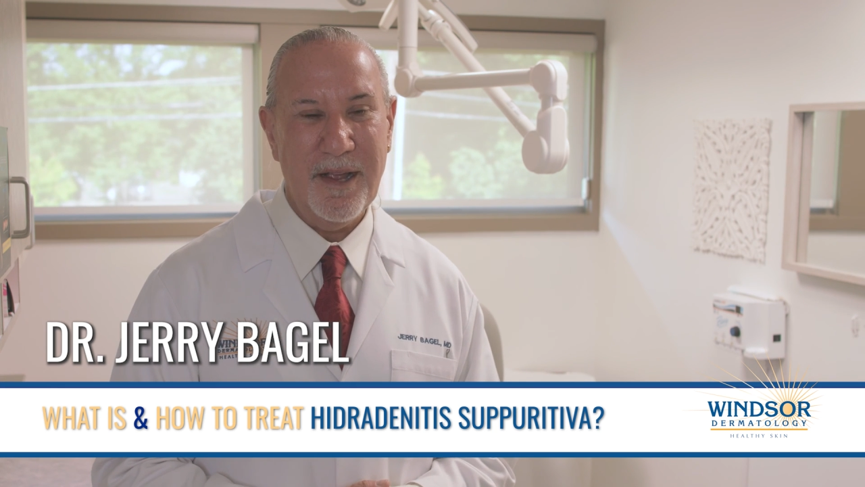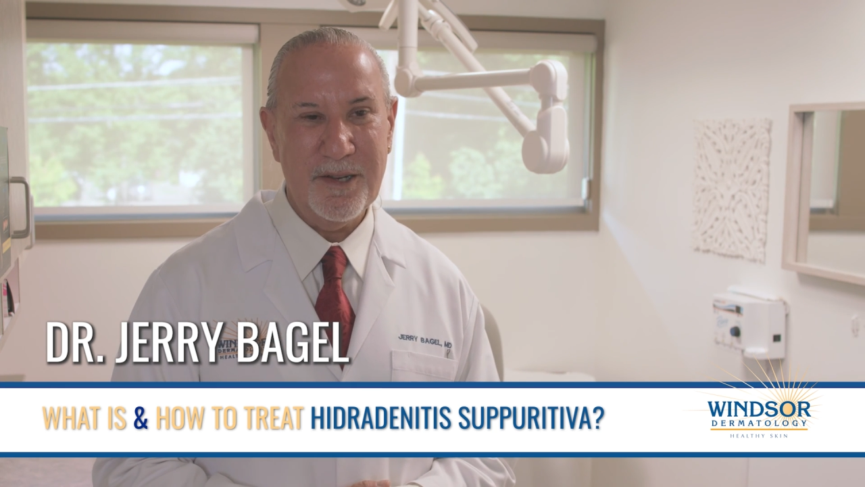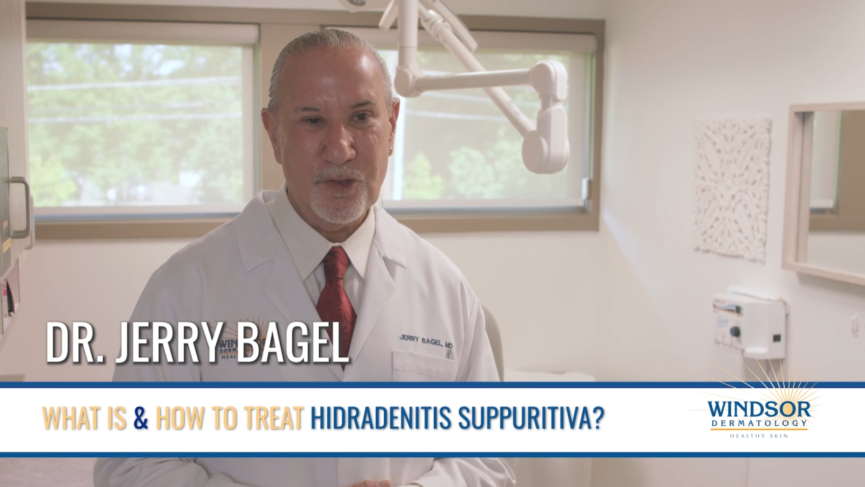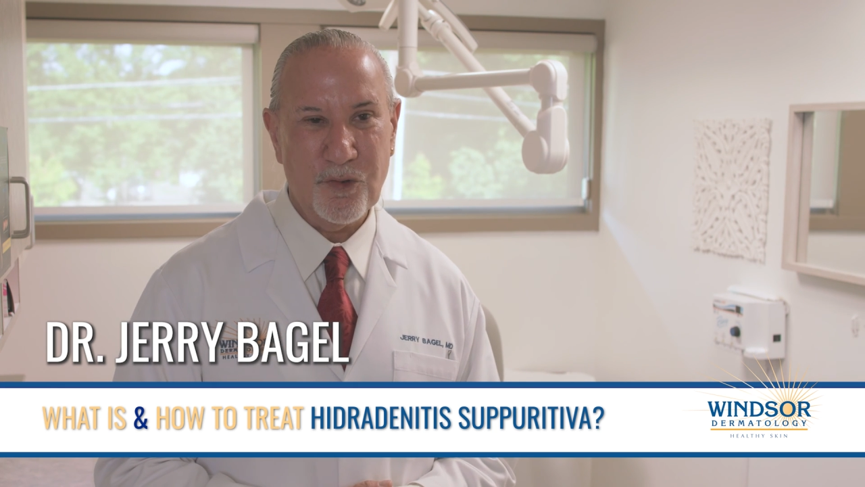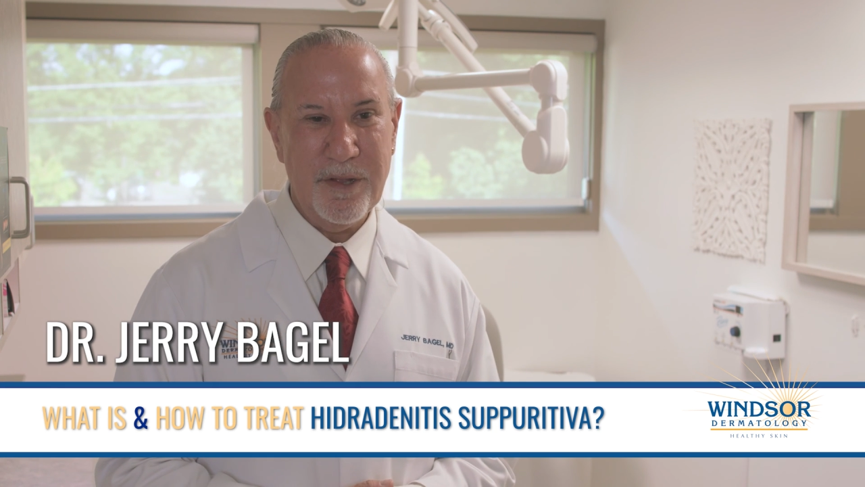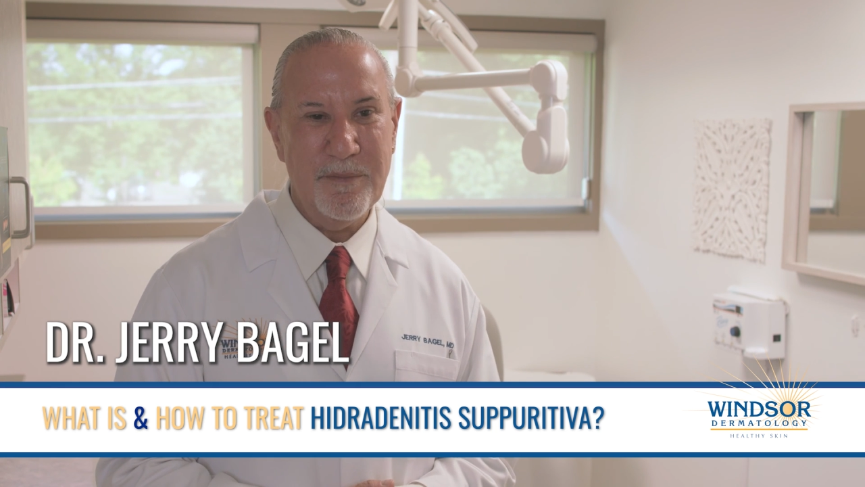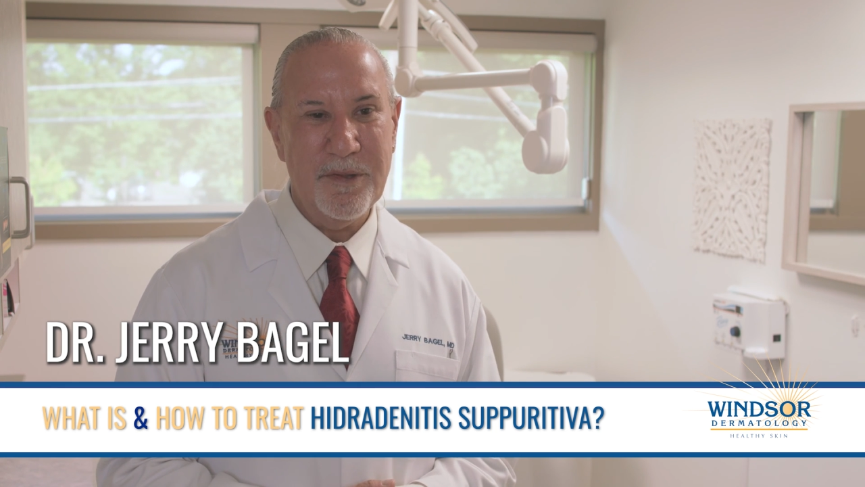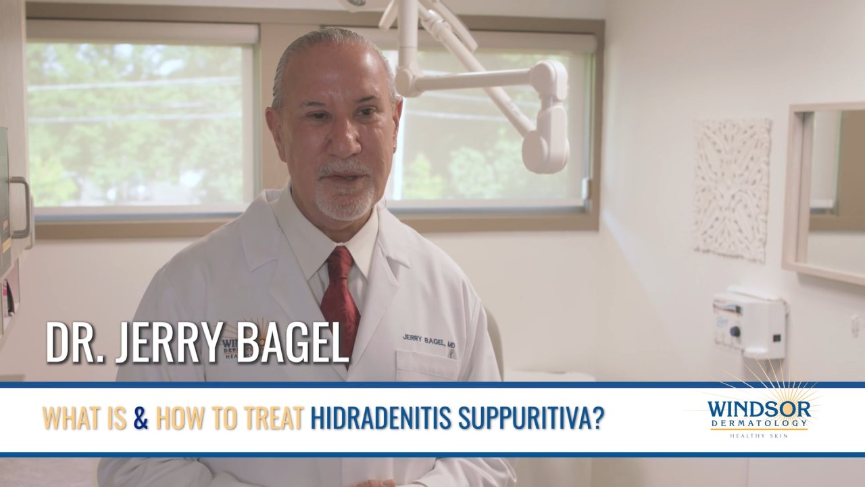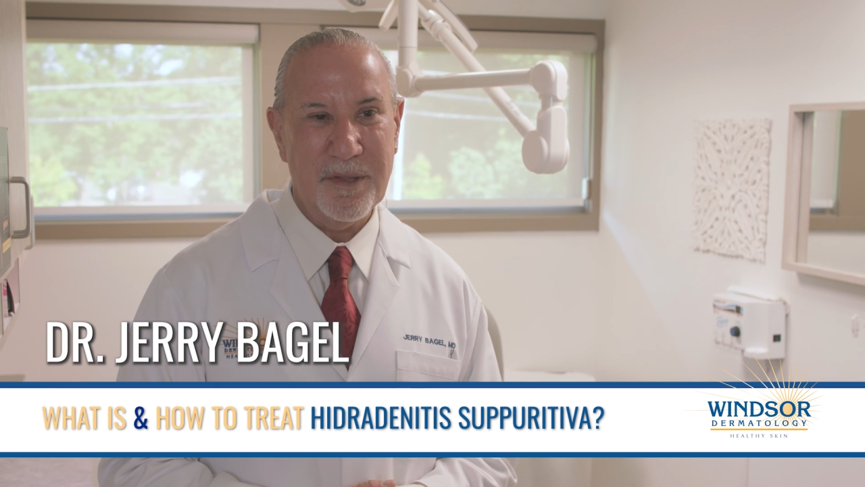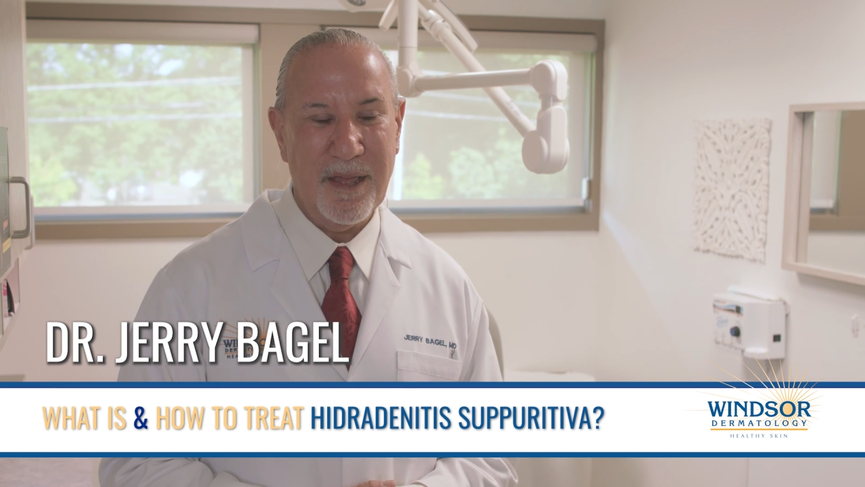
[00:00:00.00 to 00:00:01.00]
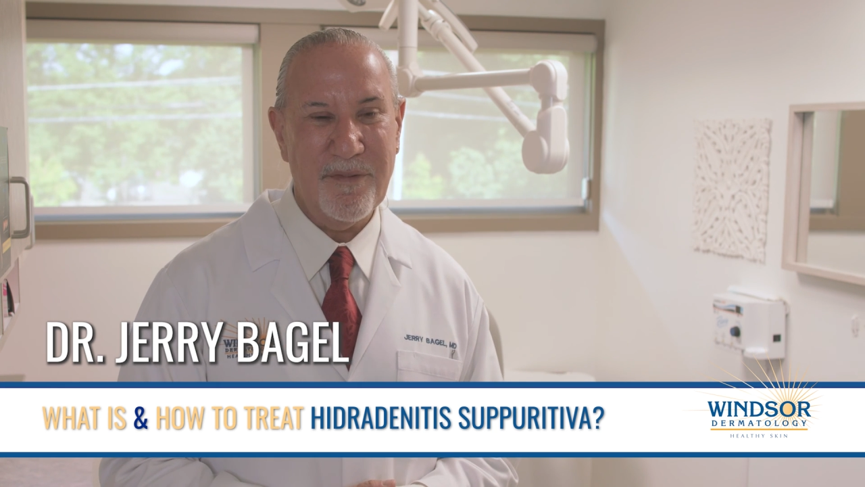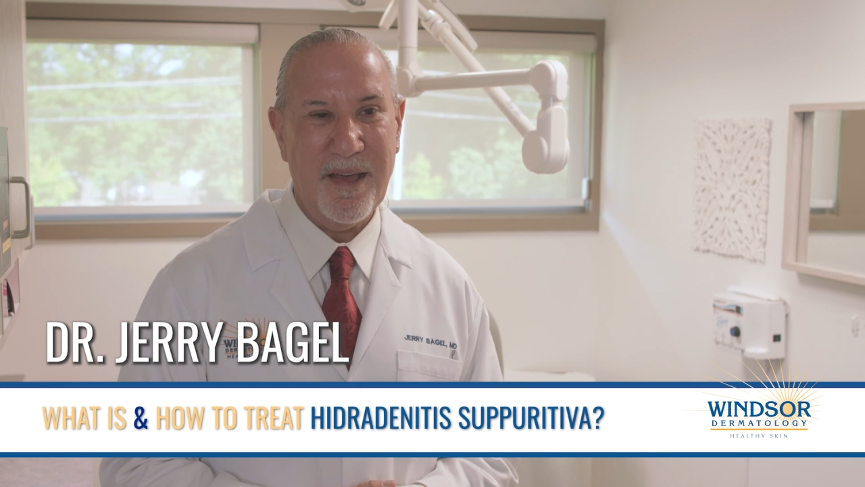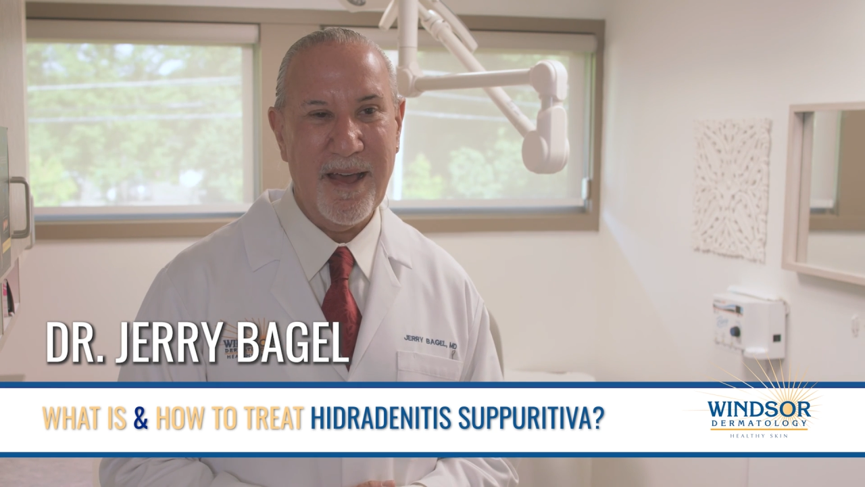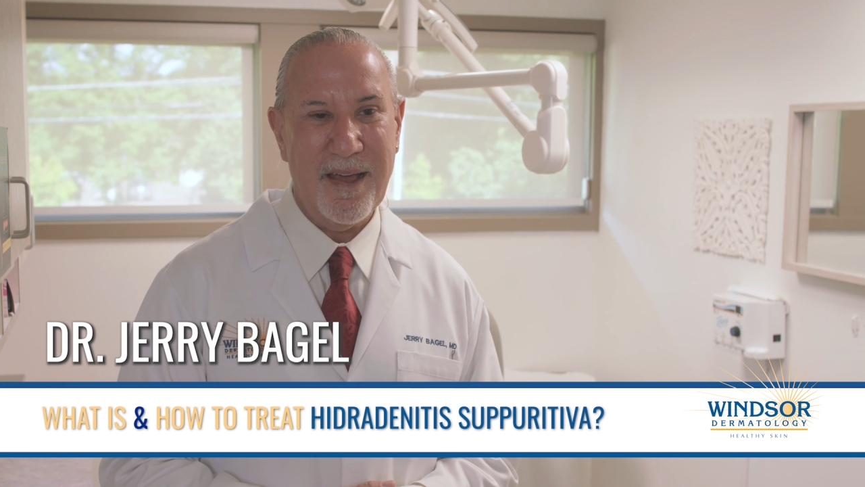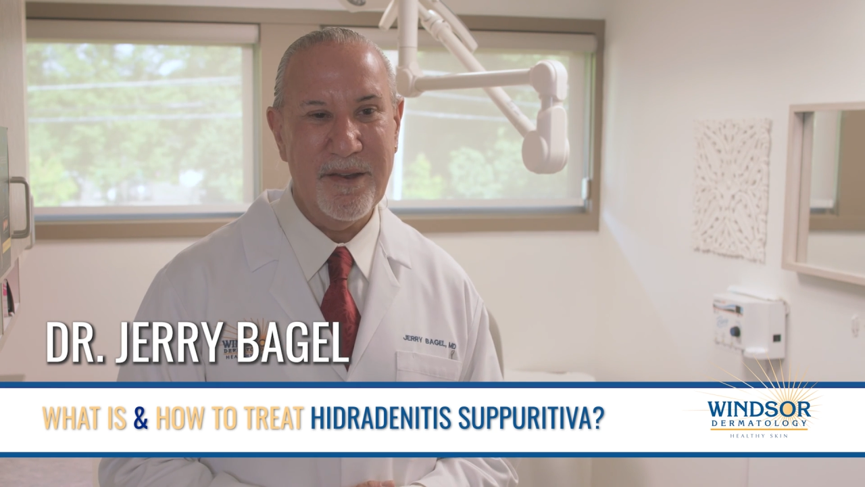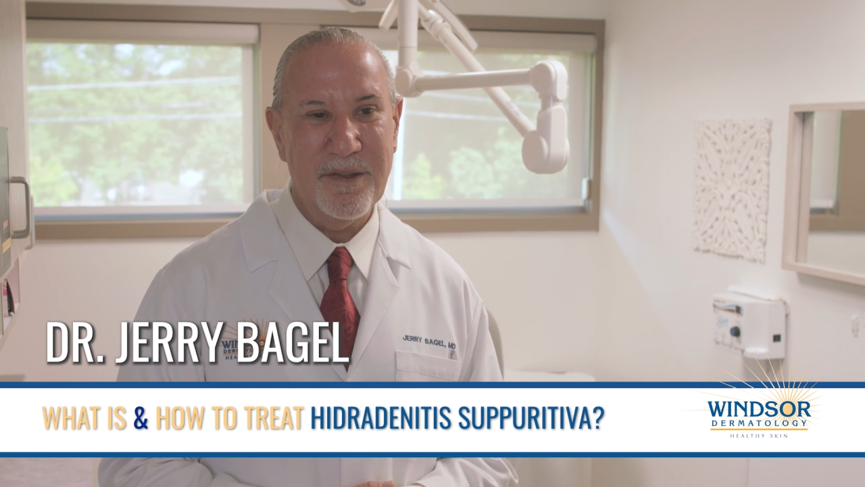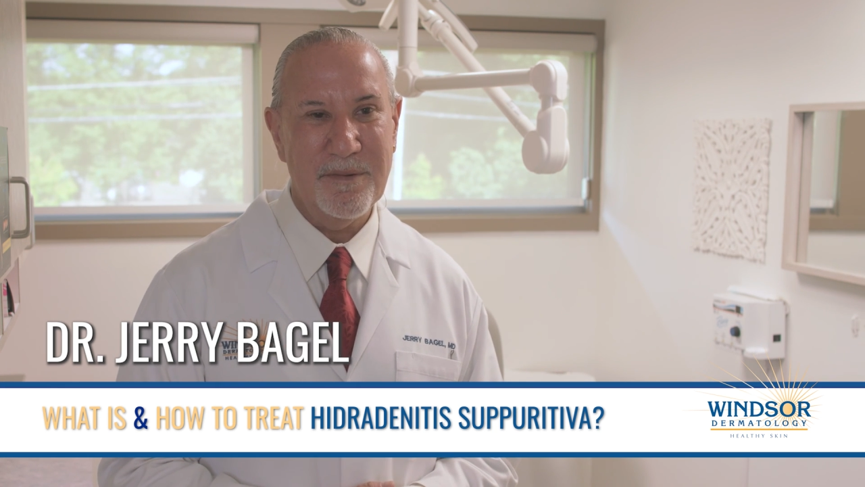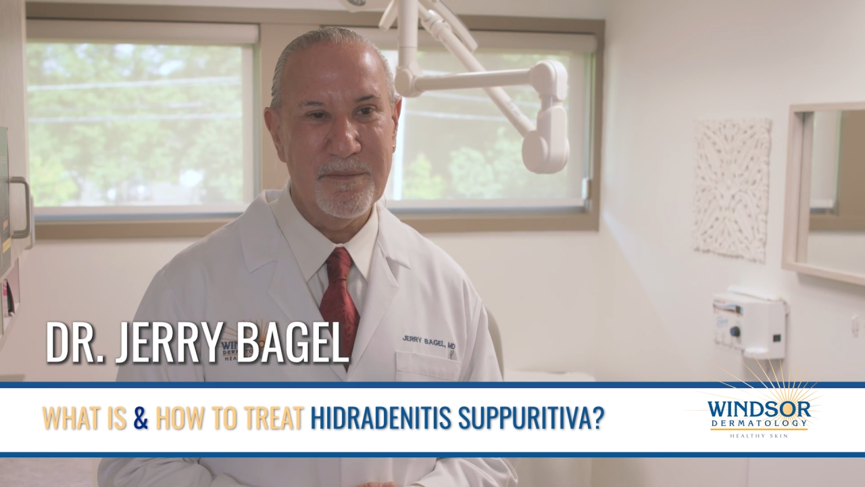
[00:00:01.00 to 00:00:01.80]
and treatment that they've had.